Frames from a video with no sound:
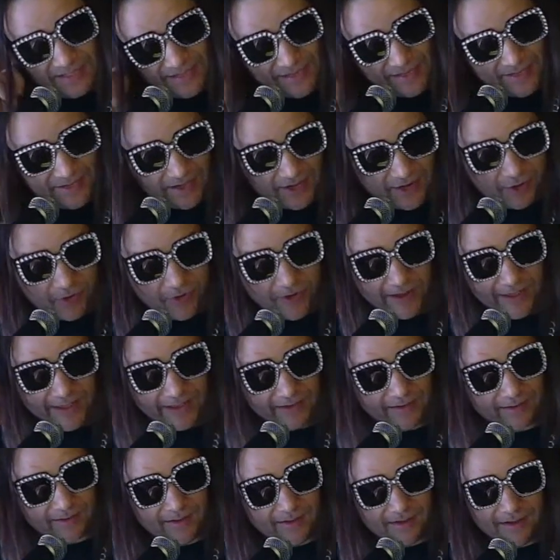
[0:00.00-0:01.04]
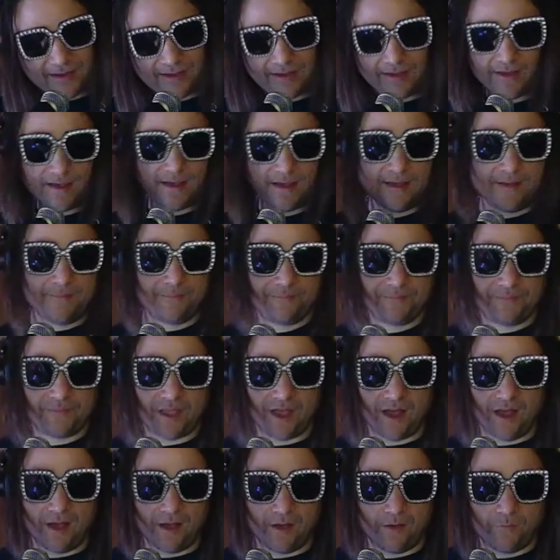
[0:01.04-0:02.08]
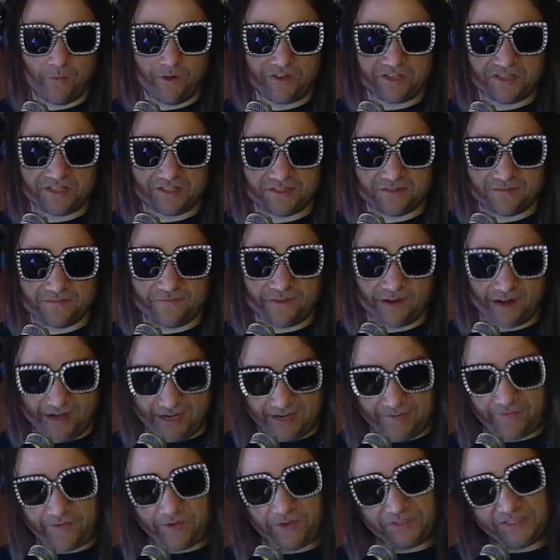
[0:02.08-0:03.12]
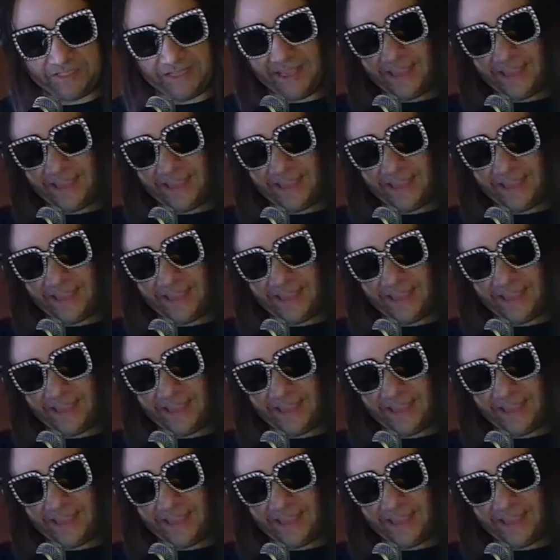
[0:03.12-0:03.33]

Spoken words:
a crit, which is very difficult to get.